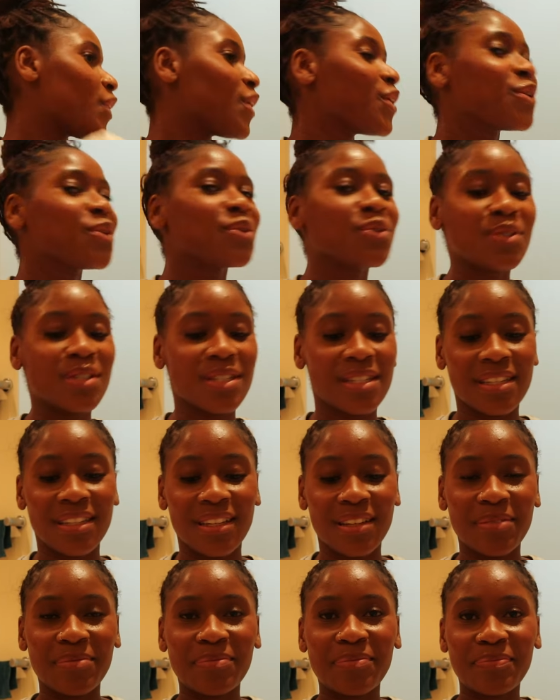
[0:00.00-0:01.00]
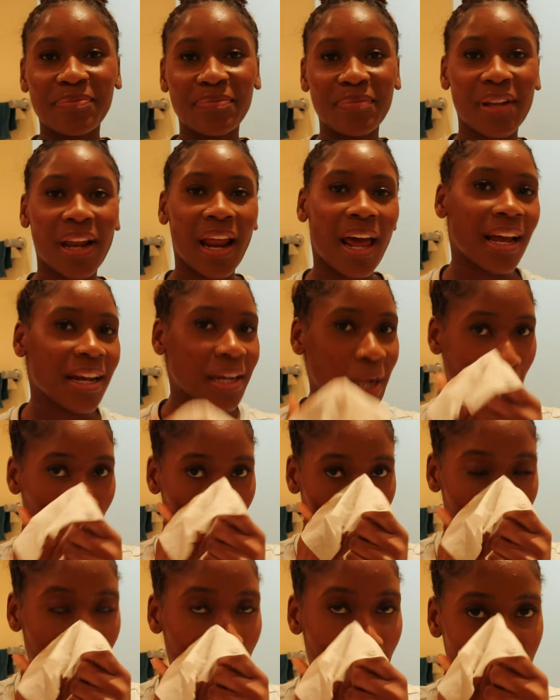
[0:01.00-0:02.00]
they use like
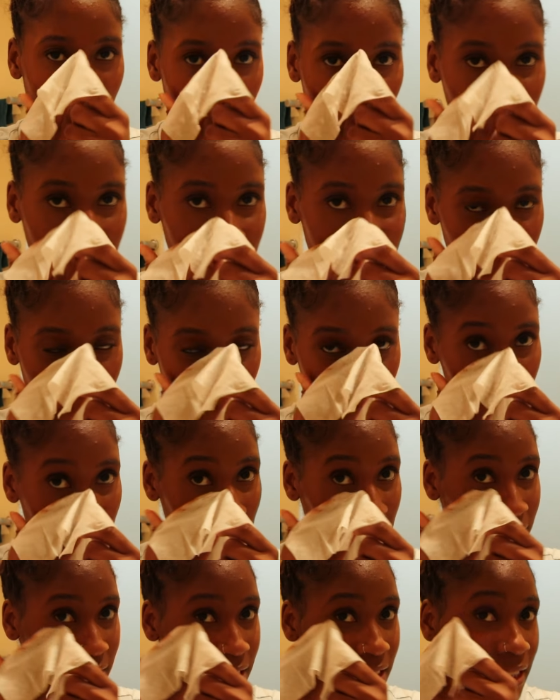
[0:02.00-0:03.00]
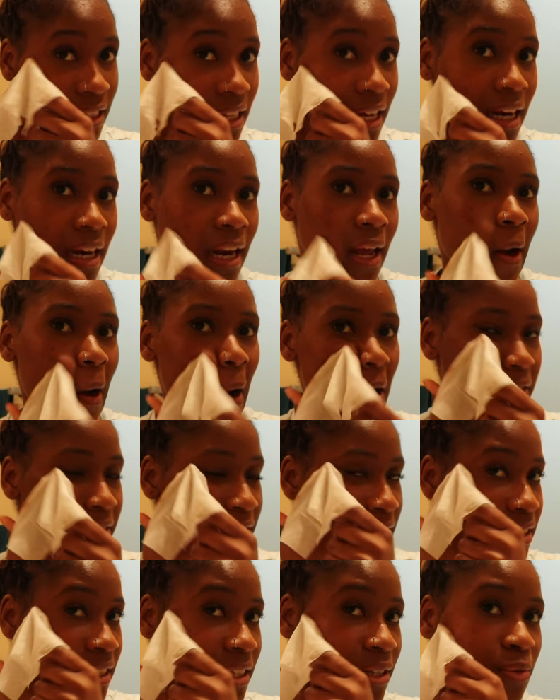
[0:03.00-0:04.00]
a lot of terminology that like
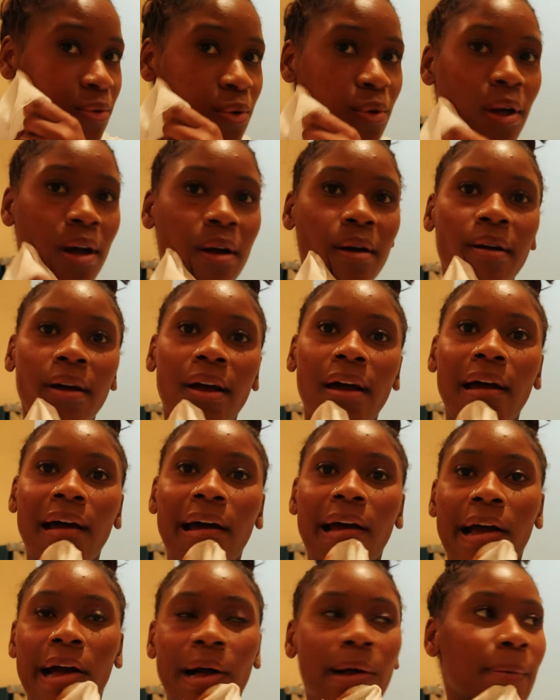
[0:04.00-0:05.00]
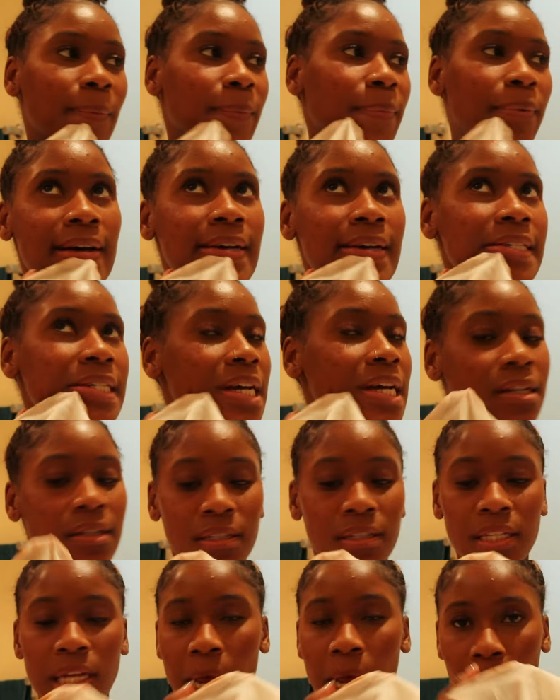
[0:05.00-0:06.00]
obviously will help us
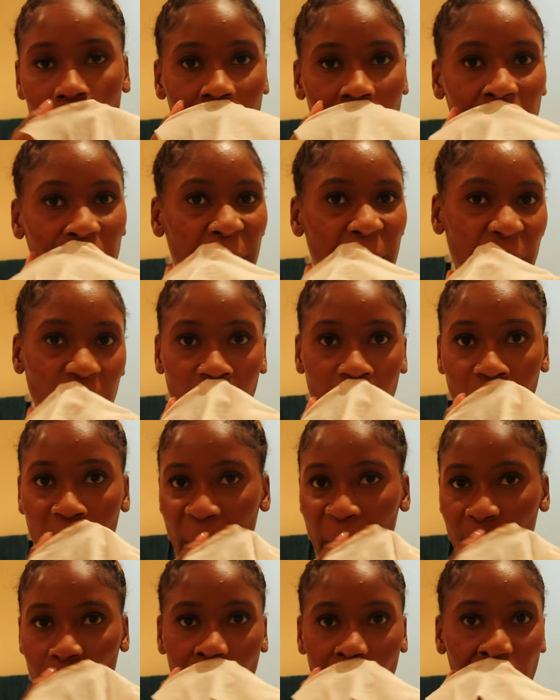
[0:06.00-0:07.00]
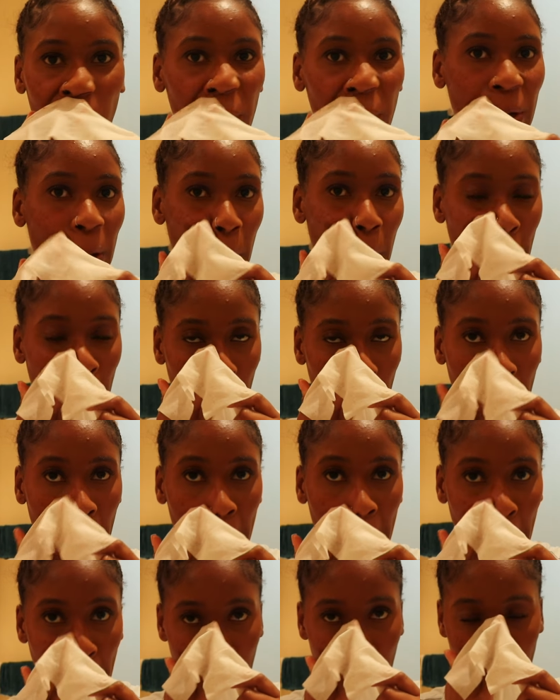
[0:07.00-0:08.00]
understand you know
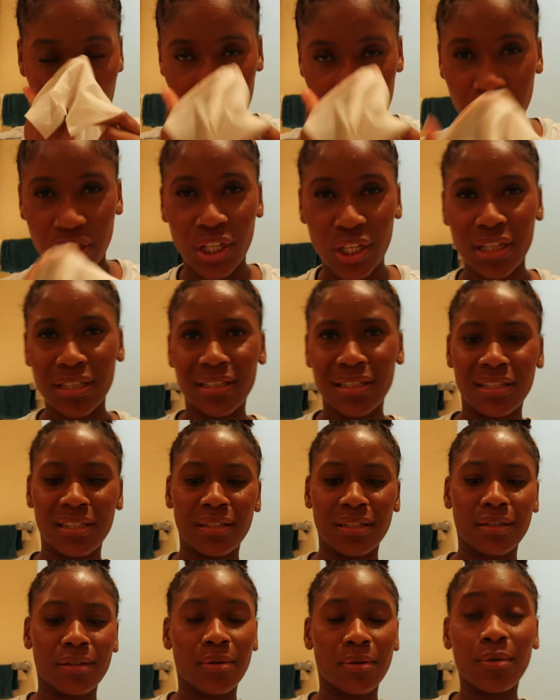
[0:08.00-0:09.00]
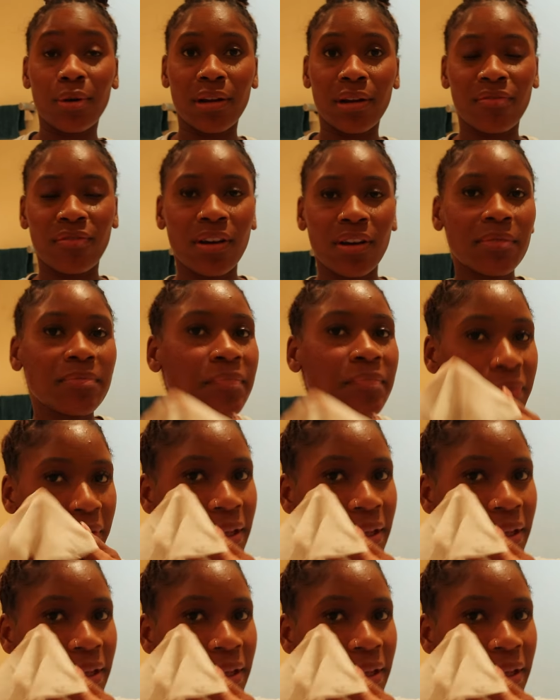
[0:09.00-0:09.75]
gen z or whatever